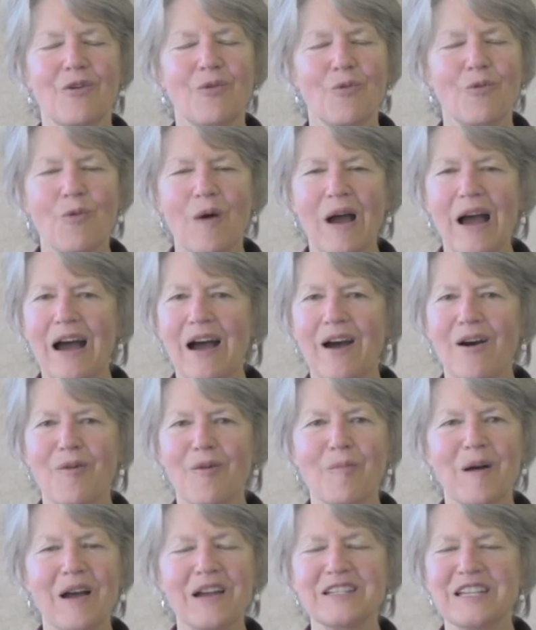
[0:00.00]
wow,
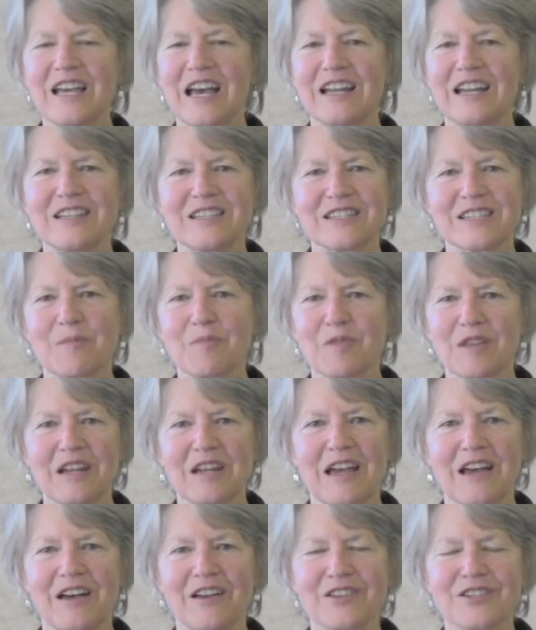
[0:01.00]
my dad is something
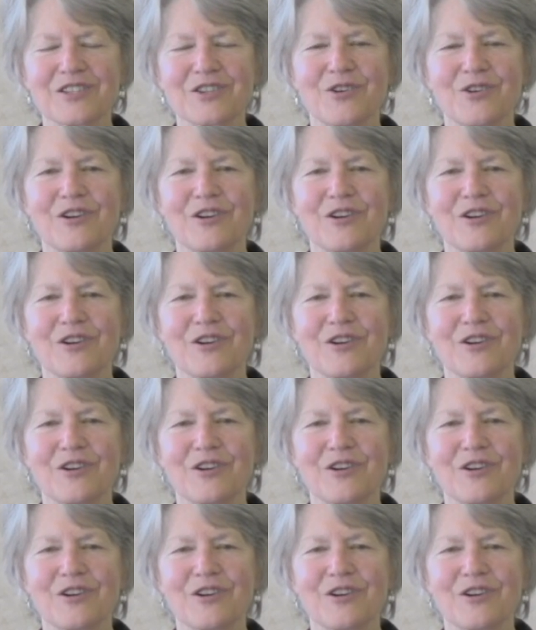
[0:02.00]
else,